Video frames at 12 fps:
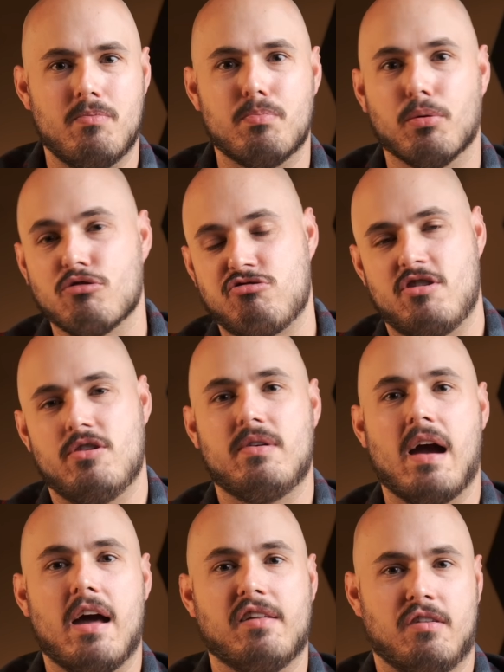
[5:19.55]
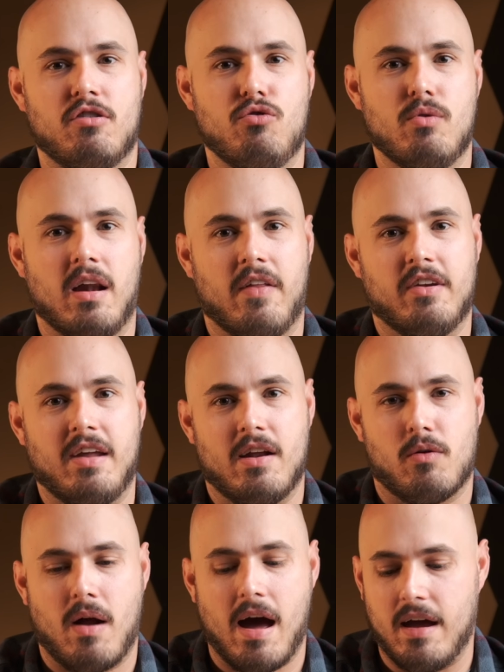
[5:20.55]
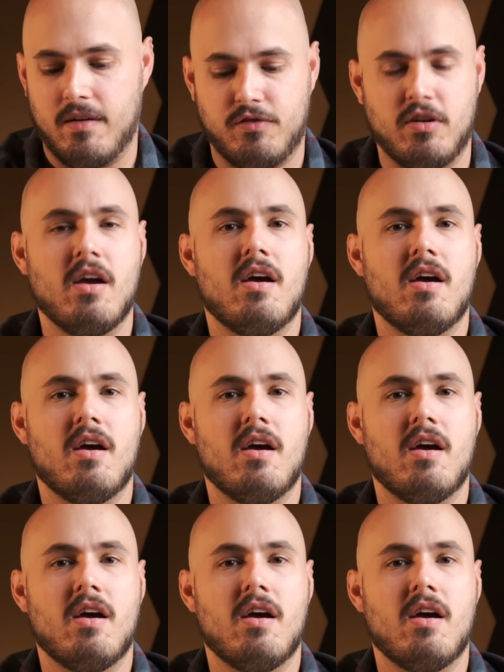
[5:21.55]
bullshit you guys and do it on the day it arrived.